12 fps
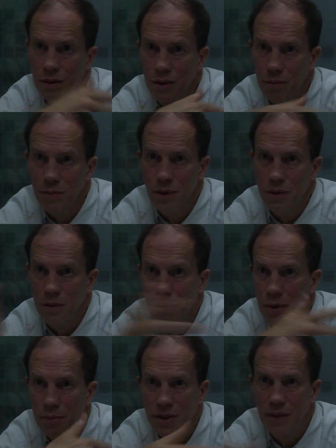I
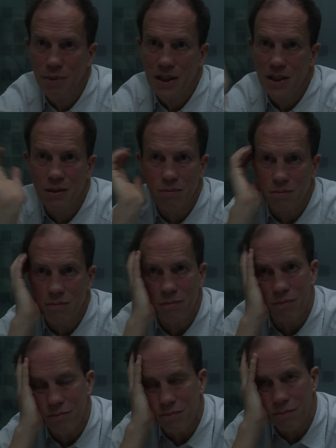mean, they may just
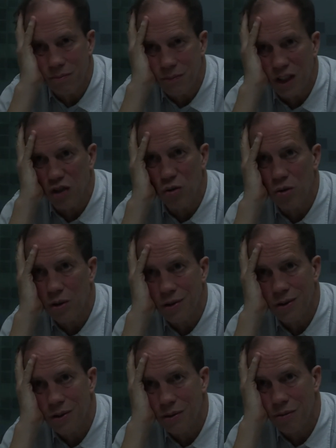ignore
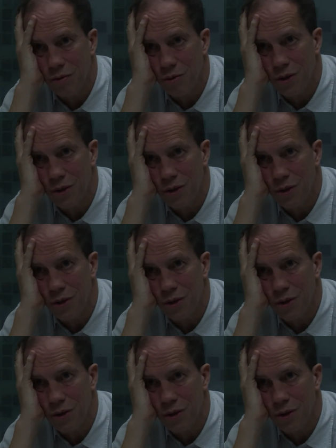us, do